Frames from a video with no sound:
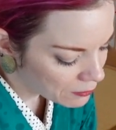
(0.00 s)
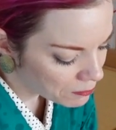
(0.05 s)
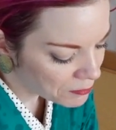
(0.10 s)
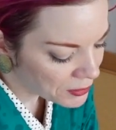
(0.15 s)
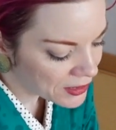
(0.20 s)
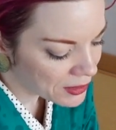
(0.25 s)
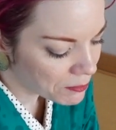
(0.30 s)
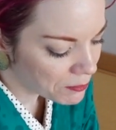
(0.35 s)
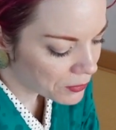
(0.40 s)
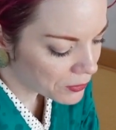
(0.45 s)

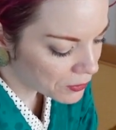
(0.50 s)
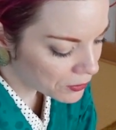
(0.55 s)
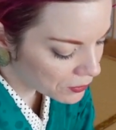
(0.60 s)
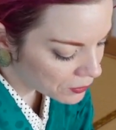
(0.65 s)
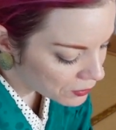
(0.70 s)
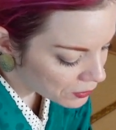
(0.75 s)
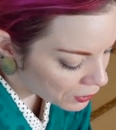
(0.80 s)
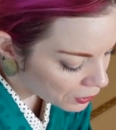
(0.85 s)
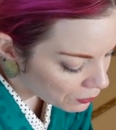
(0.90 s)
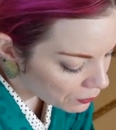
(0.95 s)

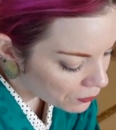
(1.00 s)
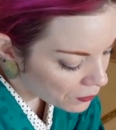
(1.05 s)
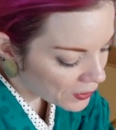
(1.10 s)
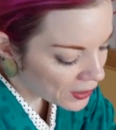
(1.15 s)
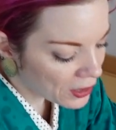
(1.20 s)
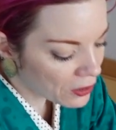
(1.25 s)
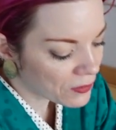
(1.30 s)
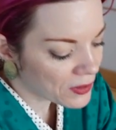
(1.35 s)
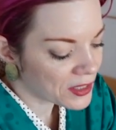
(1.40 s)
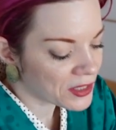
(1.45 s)
people
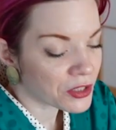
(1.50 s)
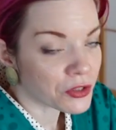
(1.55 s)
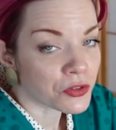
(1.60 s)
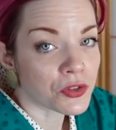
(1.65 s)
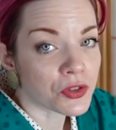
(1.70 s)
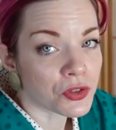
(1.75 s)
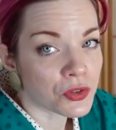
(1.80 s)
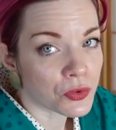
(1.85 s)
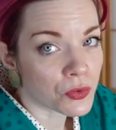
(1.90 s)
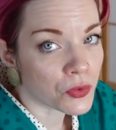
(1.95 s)
wearing
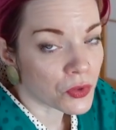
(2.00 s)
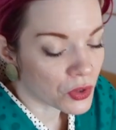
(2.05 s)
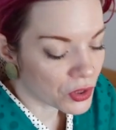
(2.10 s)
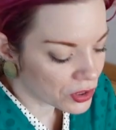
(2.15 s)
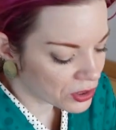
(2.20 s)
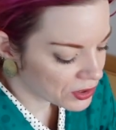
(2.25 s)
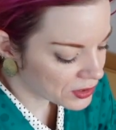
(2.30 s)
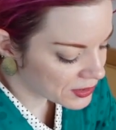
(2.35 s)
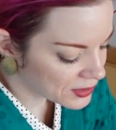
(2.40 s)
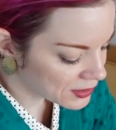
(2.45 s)

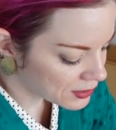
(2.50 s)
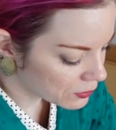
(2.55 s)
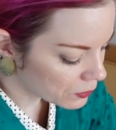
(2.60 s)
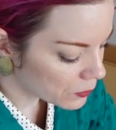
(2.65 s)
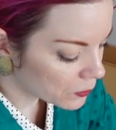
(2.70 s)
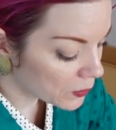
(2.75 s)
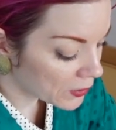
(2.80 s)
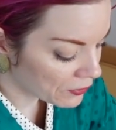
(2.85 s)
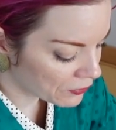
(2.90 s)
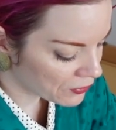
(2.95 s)
swords
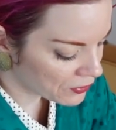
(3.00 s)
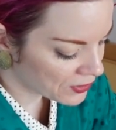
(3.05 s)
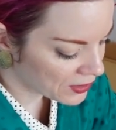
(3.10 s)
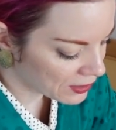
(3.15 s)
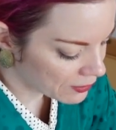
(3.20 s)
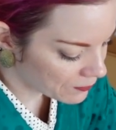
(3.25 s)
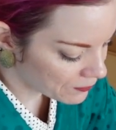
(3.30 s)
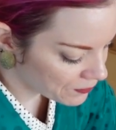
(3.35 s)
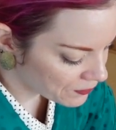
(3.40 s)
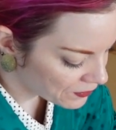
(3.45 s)
with
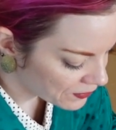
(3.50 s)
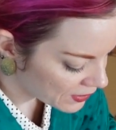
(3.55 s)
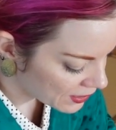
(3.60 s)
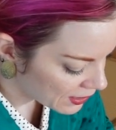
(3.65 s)
them.